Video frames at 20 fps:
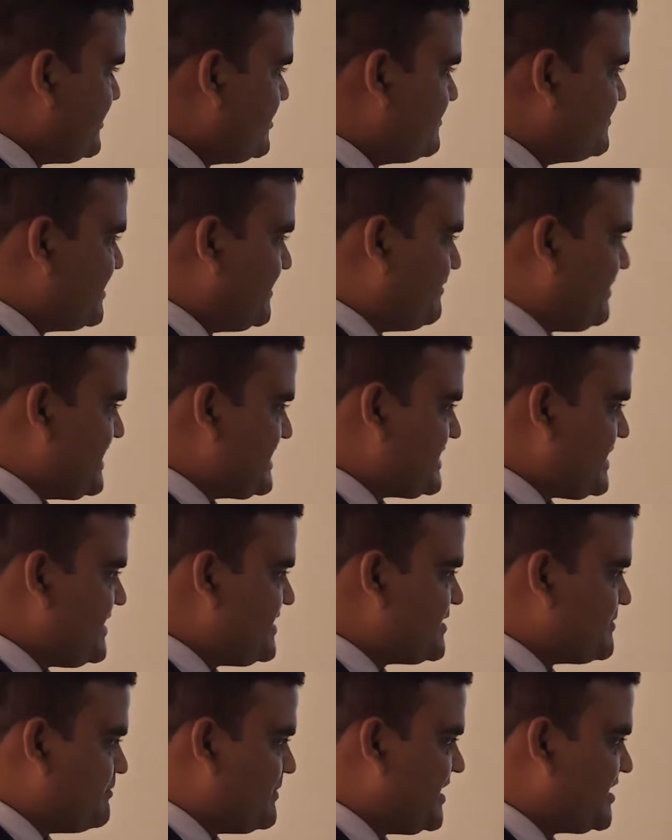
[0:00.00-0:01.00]
of the
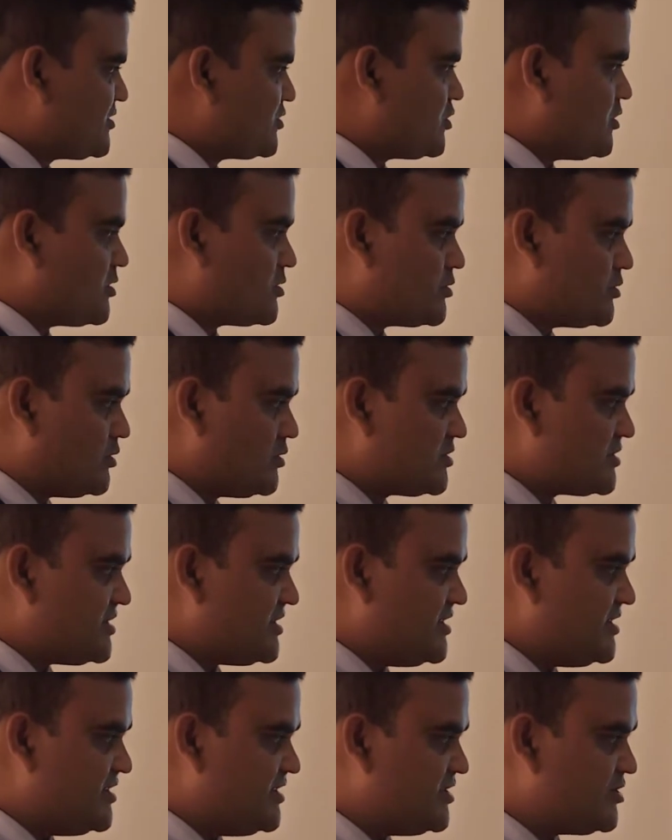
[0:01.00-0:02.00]
passage, make short notes
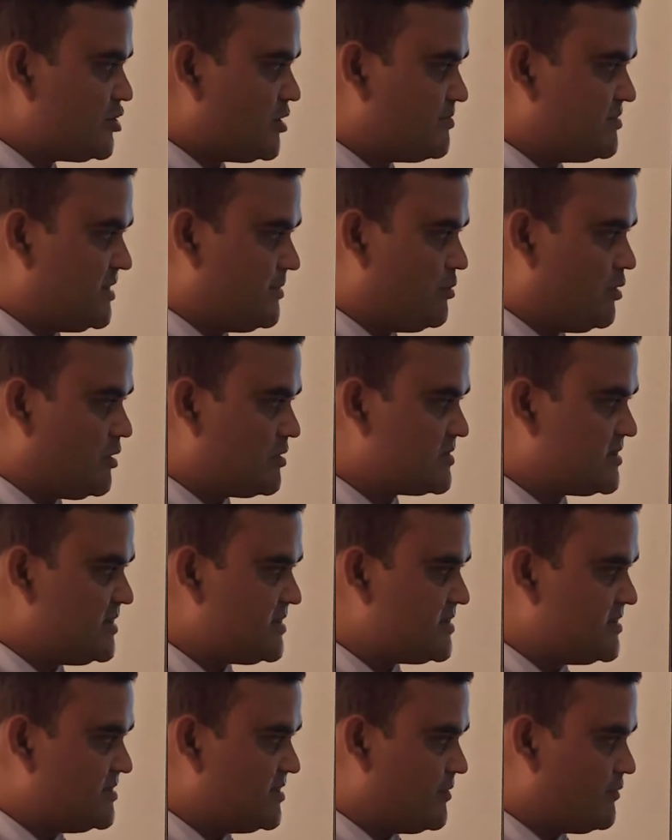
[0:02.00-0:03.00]
in each of the boxes
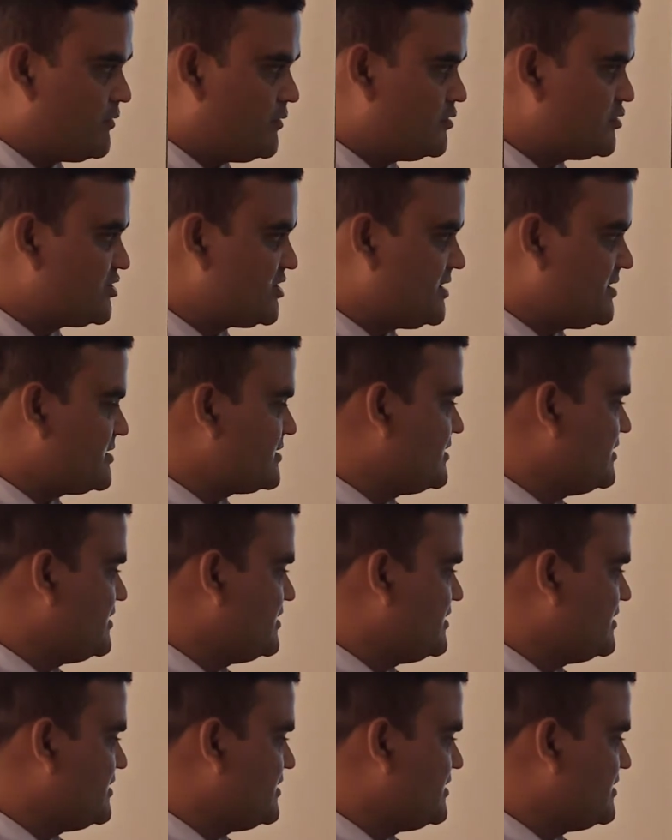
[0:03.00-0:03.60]
in the flowchart